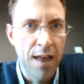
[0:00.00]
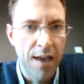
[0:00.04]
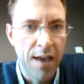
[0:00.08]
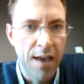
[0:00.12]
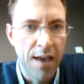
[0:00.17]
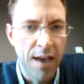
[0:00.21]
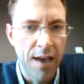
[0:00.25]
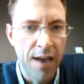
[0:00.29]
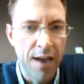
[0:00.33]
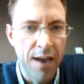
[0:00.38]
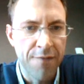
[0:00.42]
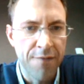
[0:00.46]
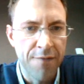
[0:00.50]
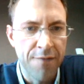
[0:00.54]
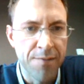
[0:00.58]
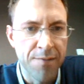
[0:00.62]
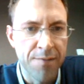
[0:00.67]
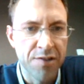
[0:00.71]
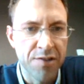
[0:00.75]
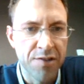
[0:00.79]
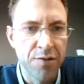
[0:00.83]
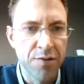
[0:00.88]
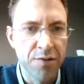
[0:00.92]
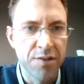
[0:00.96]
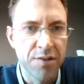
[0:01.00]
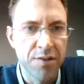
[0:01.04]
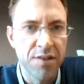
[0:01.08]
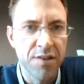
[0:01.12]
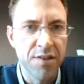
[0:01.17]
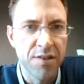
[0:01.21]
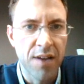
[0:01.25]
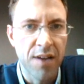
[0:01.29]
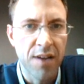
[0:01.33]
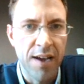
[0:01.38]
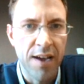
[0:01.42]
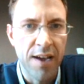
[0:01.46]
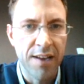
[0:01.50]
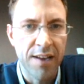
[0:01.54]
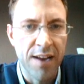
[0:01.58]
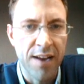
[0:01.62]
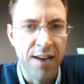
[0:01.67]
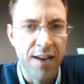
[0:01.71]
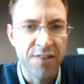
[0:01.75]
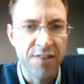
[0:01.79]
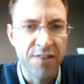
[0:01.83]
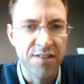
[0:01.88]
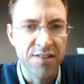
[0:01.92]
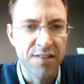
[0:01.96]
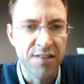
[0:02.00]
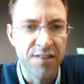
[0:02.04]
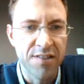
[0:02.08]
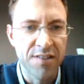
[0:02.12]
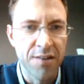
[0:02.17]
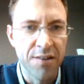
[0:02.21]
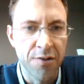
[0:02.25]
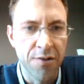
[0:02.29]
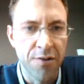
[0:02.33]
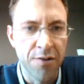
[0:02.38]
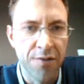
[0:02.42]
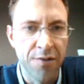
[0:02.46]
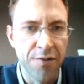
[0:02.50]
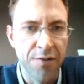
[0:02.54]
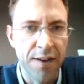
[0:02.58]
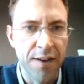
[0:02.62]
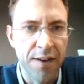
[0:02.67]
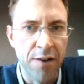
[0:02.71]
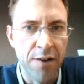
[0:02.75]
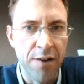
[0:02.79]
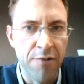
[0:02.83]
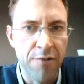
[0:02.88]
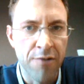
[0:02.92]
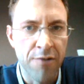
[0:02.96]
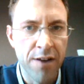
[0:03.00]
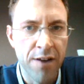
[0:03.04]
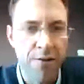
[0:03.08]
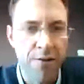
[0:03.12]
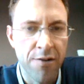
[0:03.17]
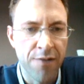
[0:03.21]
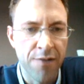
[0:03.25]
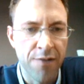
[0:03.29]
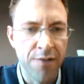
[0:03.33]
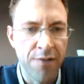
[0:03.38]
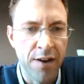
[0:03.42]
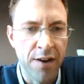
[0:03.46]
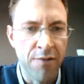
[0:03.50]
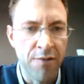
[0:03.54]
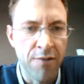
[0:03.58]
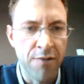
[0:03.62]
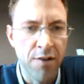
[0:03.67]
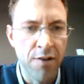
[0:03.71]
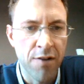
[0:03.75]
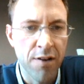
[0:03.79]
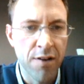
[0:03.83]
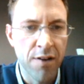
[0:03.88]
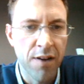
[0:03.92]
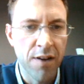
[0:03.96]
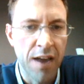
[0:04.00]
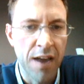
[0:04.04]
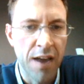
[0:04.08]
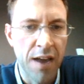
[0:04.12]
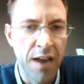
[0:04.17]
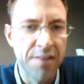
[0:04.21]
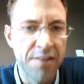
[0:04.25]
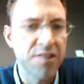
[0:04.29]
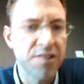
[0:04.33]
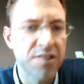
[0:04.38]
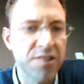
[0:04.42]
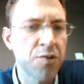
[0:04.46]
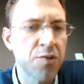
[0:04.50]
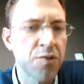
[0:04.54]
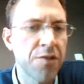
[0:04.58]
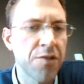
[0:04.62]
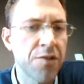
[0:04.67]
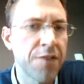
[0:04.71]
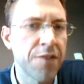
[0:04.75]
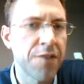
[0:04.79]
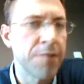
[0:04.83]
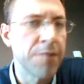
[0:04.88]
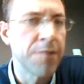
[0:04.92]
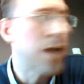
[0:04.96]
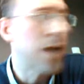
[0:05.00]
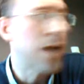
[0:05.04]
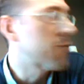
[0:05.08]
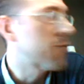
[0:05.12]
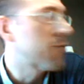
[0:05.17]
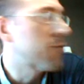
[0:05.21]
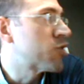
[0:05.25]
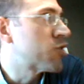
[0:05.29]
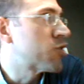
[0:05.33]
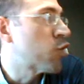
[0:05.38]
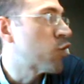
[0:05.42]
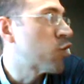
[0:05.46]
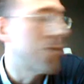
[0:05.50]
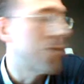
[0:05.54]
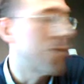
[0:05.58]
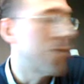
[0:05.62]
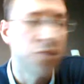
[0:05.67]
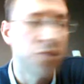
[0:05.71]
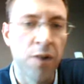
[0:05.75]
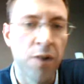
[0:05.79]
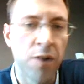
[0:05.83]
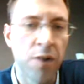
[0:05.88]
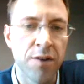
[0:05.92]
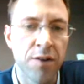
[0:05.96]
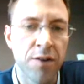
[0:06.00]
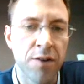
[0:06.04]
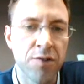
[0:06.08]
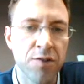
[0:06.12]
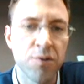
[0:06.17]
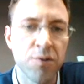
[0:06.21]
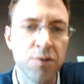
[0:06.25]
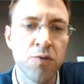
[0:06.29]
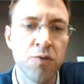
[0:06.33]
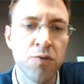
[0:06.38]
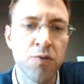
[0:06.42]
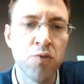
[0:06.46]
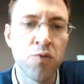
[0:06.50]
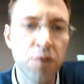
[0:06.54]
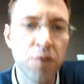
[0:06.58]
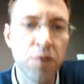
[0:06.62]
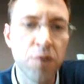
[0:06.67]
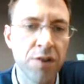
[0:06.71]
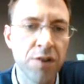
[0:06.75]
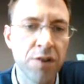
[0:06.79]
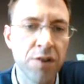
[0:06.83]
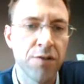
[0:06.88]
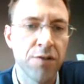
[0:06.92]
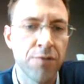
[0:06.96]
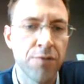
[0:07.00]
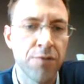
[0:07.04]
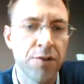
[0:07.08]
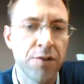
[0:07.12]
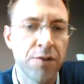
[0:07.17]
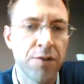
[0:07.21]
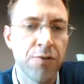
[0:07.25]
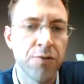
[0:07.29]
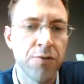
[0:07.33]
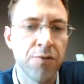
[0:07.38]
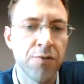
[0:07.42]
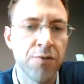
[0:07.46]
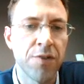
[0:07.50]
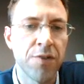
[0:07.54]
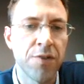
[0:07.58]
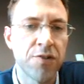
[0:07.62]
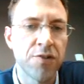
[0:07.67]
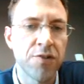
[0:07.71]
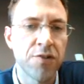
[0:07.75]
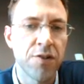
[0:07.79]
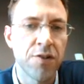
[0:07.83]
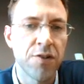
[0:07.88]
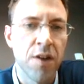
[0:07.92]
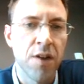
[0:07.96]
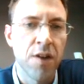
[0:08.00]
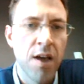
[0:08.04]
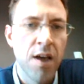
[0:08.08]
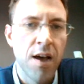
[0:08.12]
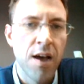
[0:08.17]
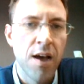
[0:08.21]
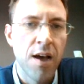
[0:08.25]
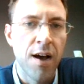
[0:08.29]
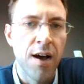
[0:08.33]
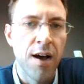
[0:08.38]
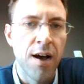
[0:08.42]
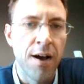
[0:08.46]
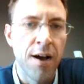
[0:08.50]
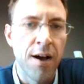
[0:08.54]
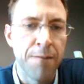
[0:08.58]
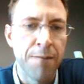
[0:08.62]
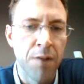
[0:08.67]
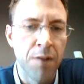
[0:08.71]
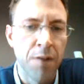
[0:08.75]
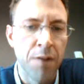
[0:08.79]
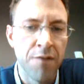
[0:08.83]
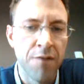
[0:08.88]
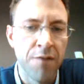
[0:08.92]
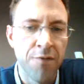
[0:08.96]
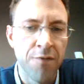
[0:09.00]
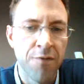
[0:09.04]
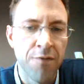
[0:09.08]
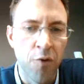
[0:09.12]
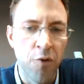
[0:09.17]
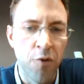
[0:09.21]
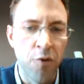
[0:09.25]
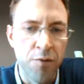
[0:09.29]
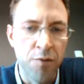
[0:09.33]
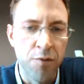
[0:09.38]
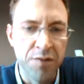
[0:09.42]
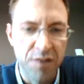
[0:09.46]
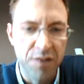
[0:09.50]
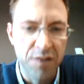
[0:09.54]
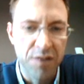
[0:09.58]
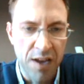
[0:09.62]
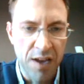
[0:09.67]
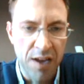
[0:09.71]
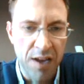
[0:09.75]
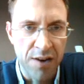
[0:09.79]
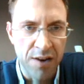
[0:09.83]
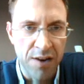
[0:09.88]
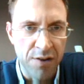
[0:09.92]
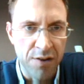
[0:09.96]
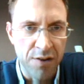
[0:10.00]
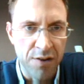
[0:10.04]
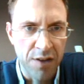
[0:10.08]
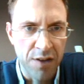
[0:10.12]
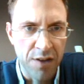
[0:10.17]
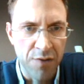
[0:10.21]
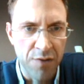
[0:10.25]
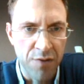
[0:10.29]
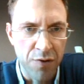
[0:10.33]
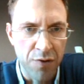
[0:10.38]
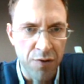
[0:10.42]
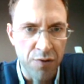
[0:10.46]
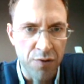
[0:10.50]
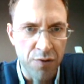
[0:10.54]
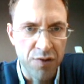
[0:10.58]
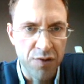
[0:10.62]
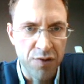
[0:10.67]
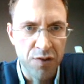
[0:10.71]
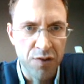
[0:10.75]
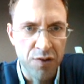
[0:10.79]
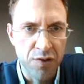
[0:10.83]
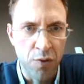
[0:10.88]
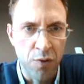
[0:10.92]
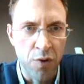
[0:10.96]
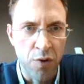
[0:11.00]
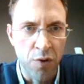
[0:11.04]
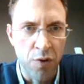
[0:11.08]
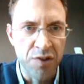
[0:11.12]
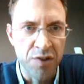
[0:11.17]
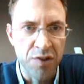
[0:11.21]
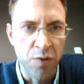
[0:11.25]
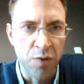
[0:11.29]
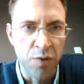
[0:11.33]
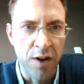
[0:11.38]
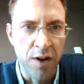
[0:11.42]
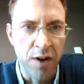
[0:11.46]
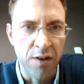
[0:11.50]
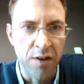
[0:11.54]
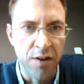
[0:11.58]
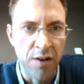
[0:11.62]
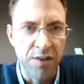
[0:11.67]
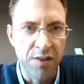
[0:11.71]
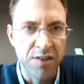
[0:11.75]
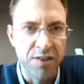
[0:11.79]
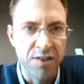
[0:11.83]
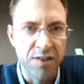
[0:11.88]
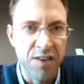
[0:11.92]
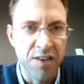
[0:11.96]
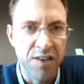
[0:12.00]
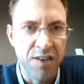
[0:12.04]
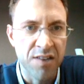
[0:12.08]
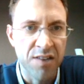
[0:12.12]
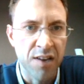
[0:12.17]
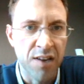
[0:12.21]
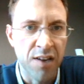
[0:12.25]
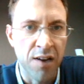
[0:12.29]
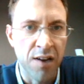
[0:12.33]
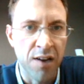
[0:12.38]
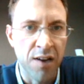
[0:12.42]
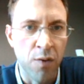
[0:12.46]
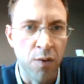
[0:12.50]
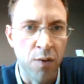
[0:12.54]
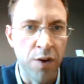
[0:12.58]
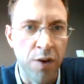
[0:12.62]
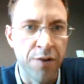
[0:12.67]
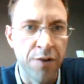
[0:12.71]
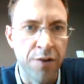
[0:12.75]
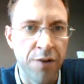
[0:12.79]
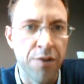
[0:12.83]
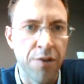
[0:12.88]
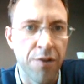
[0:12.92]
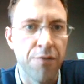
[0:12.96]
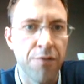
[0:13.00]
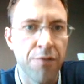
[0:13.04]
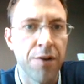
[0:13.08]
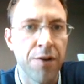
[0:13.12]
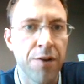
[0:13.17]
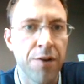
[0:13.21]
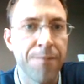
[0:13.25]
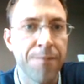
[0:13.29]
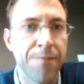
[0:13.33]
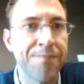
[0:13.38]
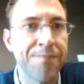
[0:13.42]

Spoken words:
And from the students, I can actually see, if I got it right or if I got it wrong. And this is where the feedback would show up as well. So it's a really, really cool feature of forms, and it'll give you your score as well. In this case, I got 1 out of 3.